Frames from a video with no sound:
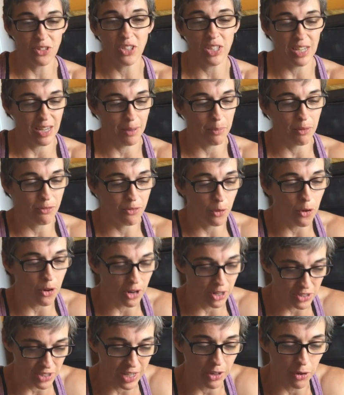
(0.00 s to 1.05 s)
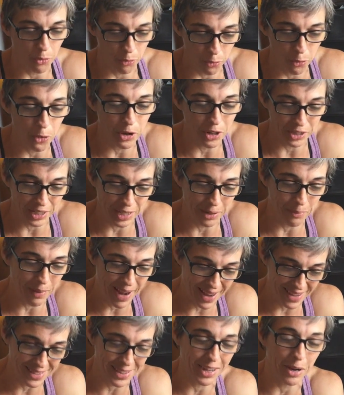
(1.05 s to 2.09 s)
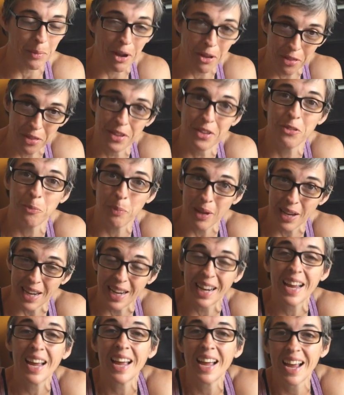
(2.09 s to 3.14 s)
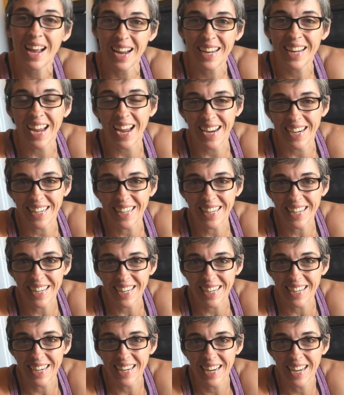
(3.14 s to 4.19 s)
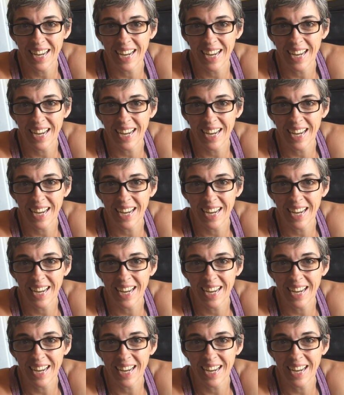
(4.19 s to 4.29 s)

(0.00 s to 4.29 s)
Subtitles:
seen it before, it's like a roiling mass like about this big, can eat